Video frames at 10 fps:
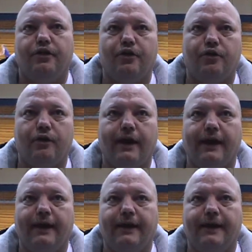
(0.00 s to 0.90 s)
They're
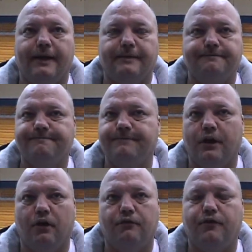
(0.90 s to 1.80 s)
a
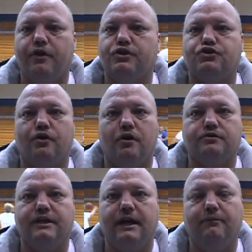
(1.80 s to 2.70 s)
very
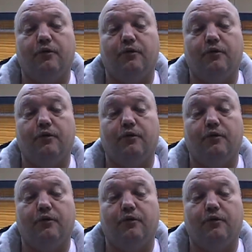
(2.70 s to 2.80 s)
strong team.